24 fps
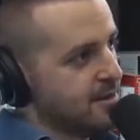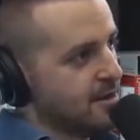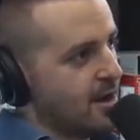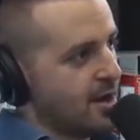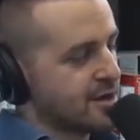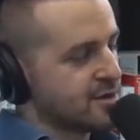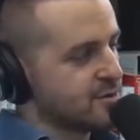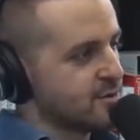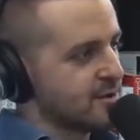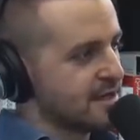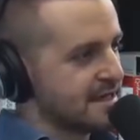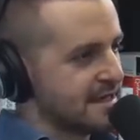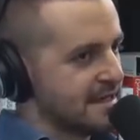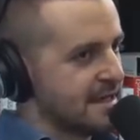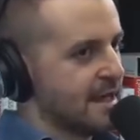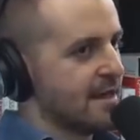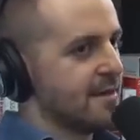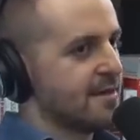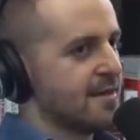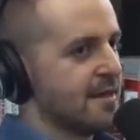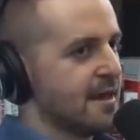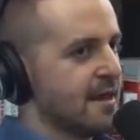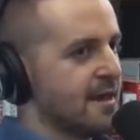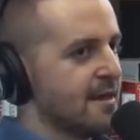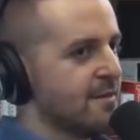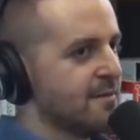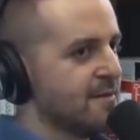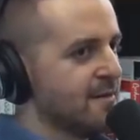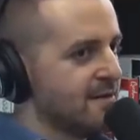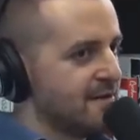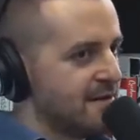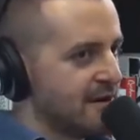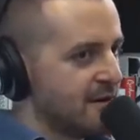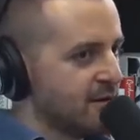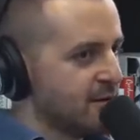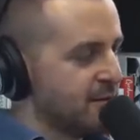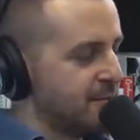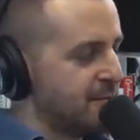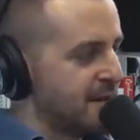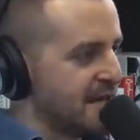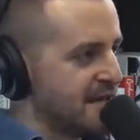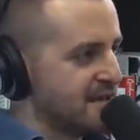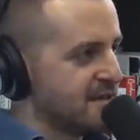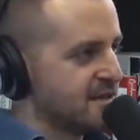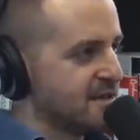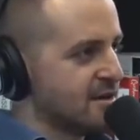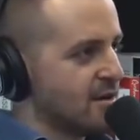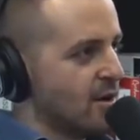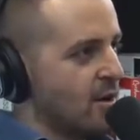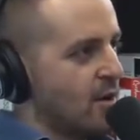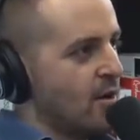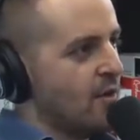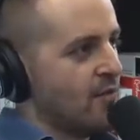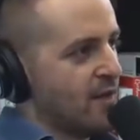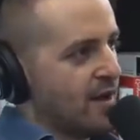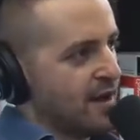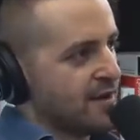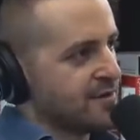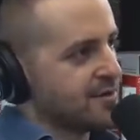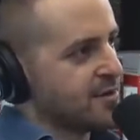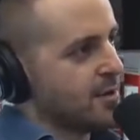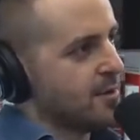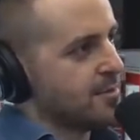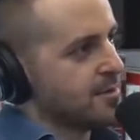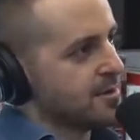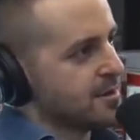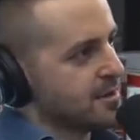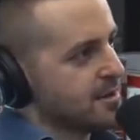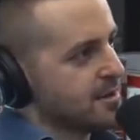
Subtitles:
I just want to get their opinion on that topic.